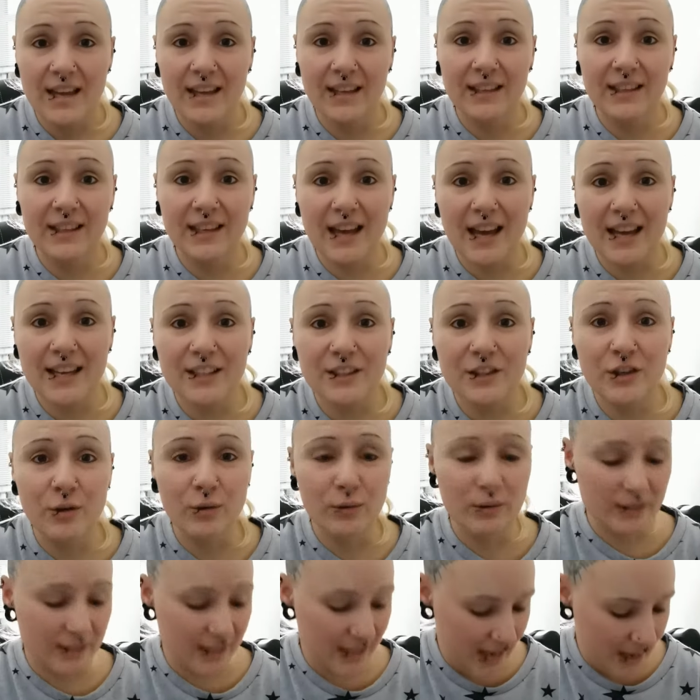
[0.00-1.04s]
Ain't got
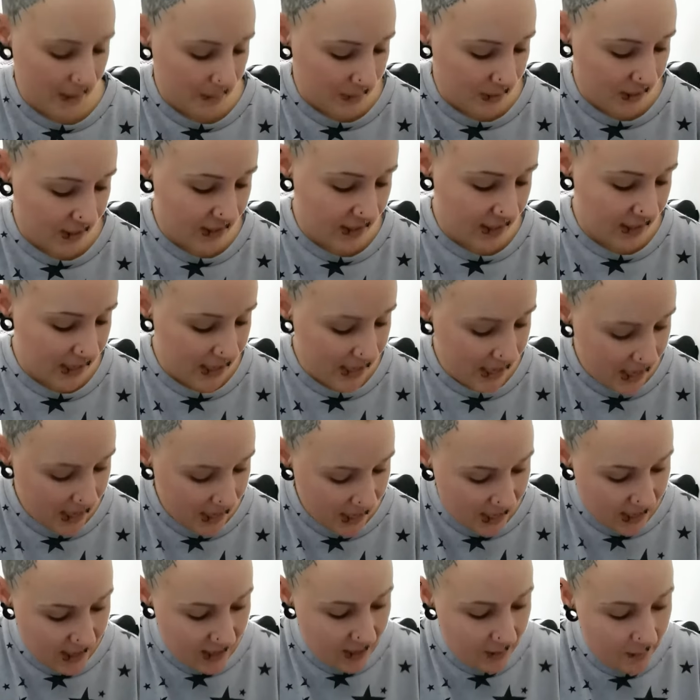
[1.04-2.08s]
no time to
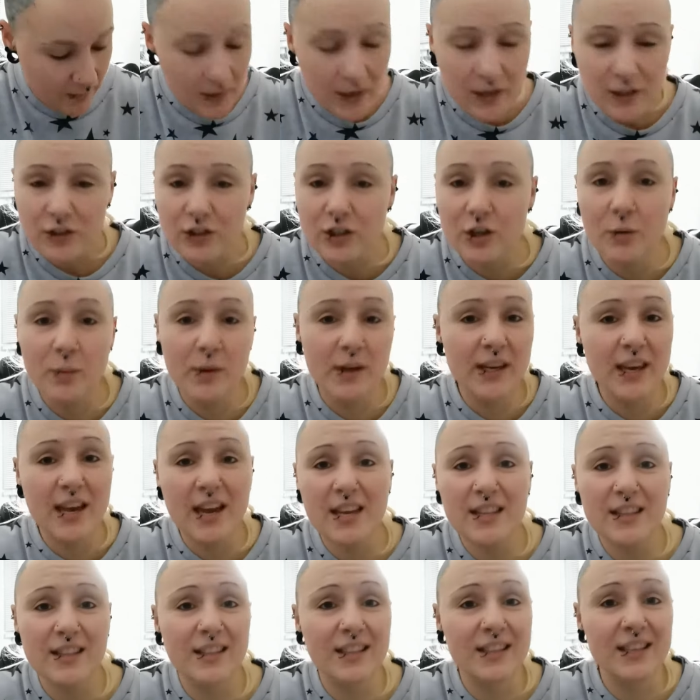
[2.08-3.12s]
sleep, so I
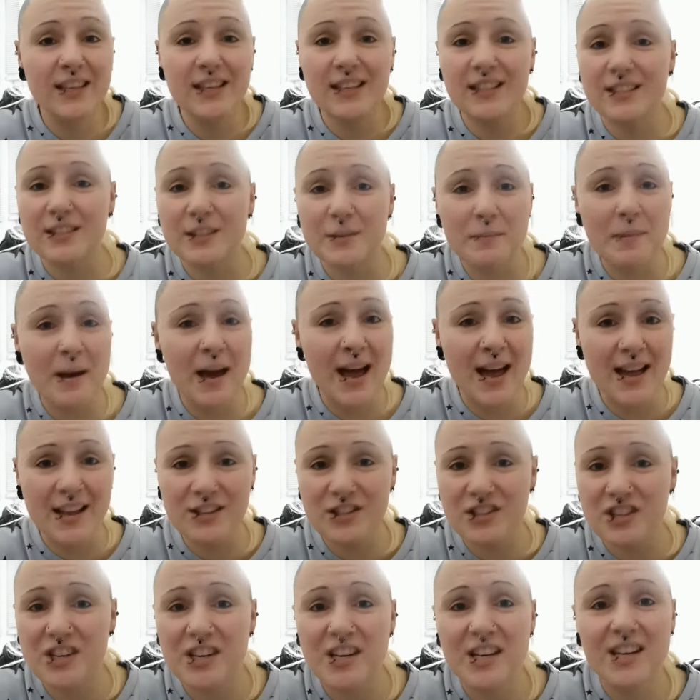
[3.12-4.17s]
get the keys to
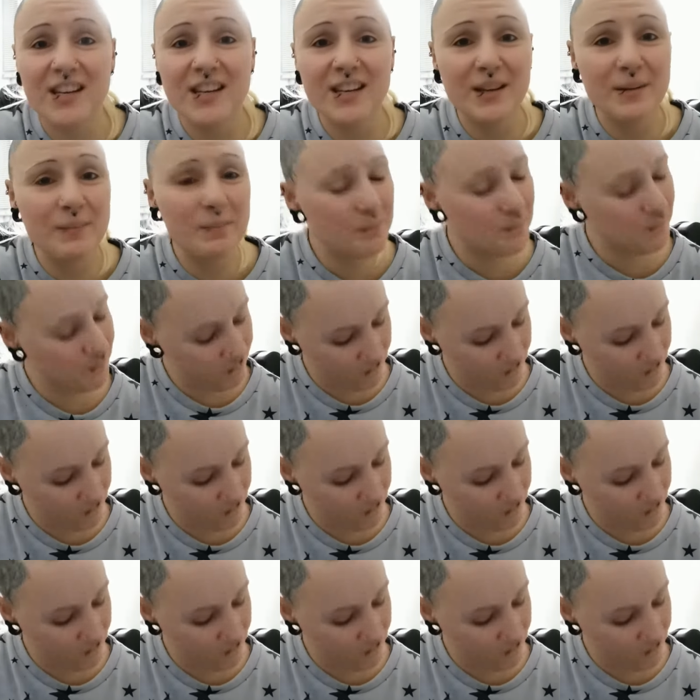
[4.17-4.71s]
my Jeep